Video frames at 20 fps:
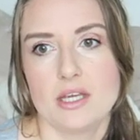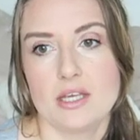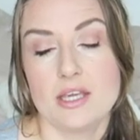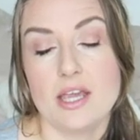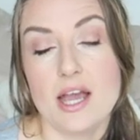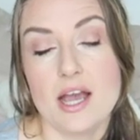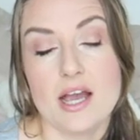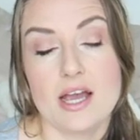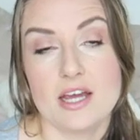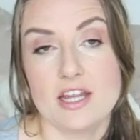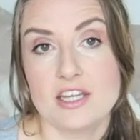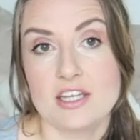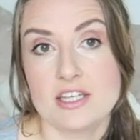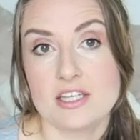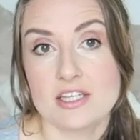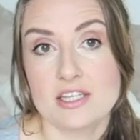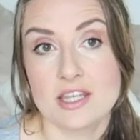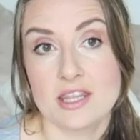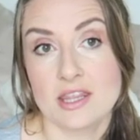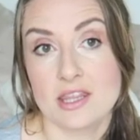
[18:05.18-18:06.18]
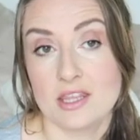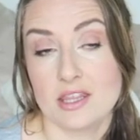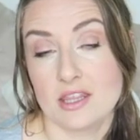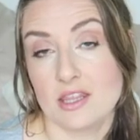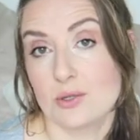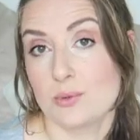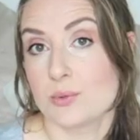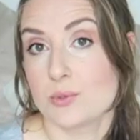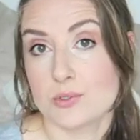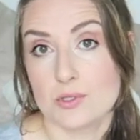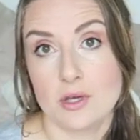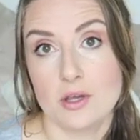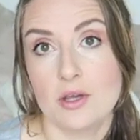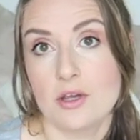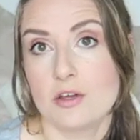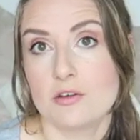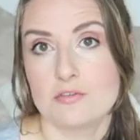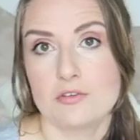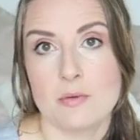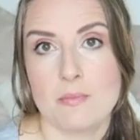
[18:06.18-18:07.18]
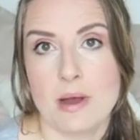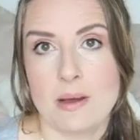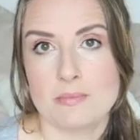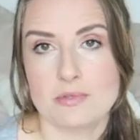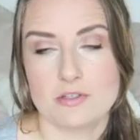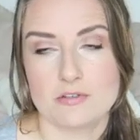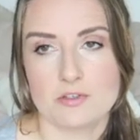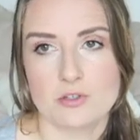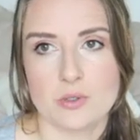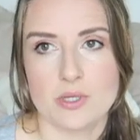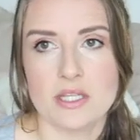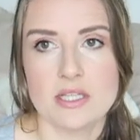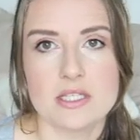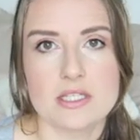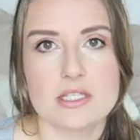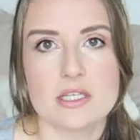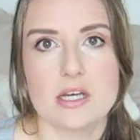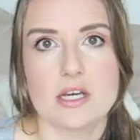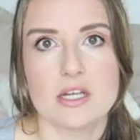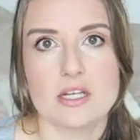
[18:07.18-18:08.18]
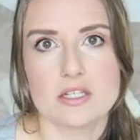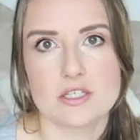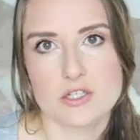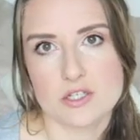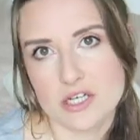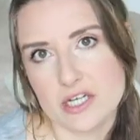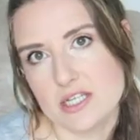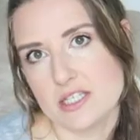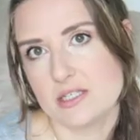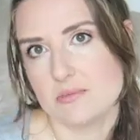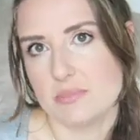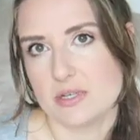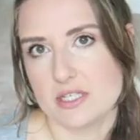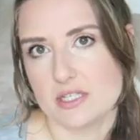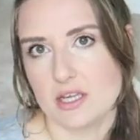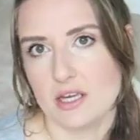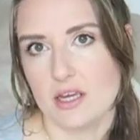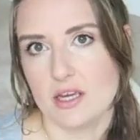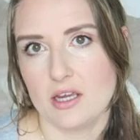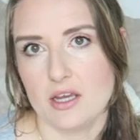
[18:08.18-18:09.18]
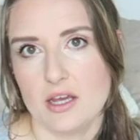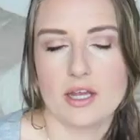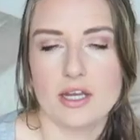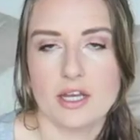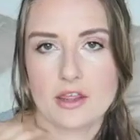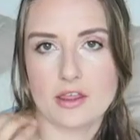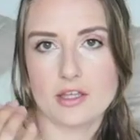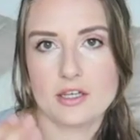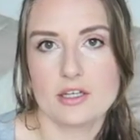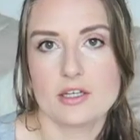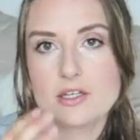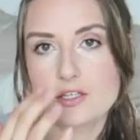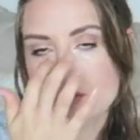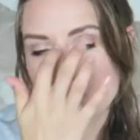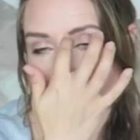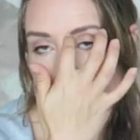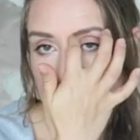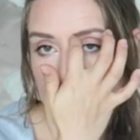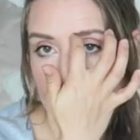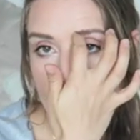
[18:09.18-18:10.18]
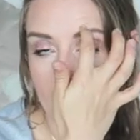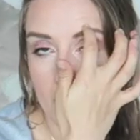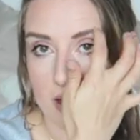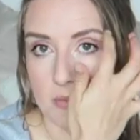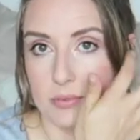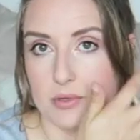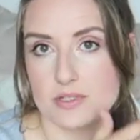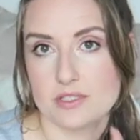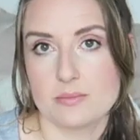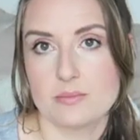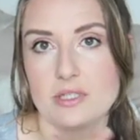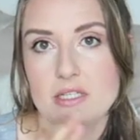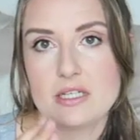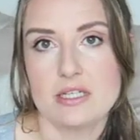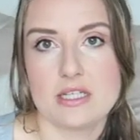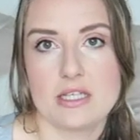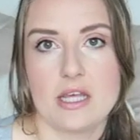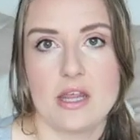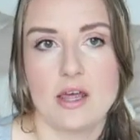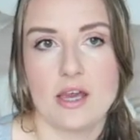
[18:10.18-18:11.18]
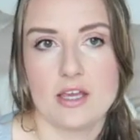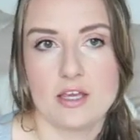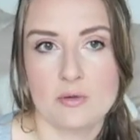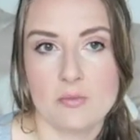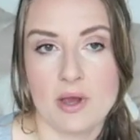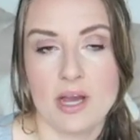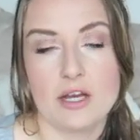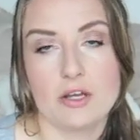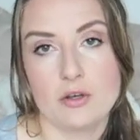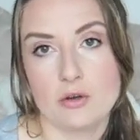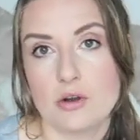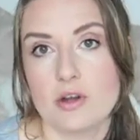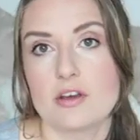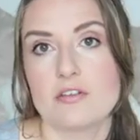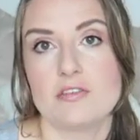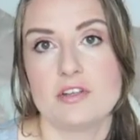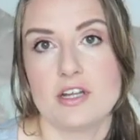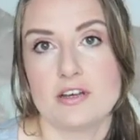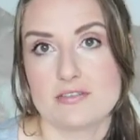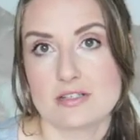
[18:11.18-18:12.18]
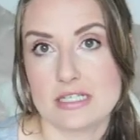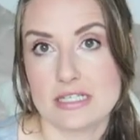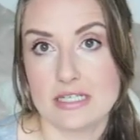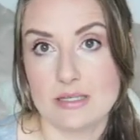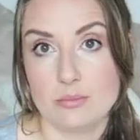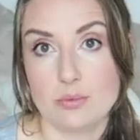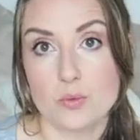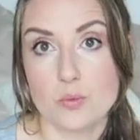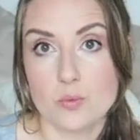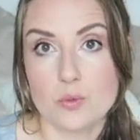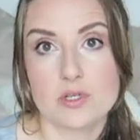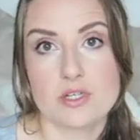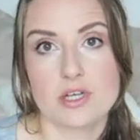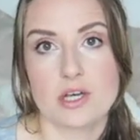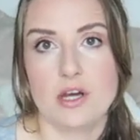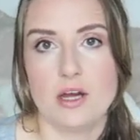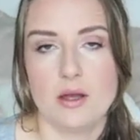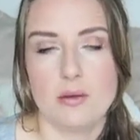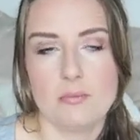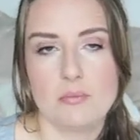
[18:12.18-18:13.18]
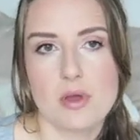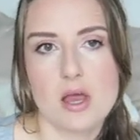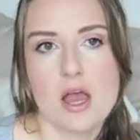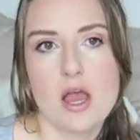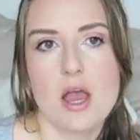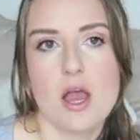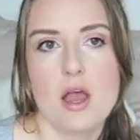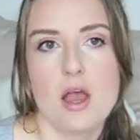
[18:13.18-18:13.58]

Yeah, and also for mums of twins, it is crazy busy, and I think it is quite a high possibility that you might not have enough sleep or time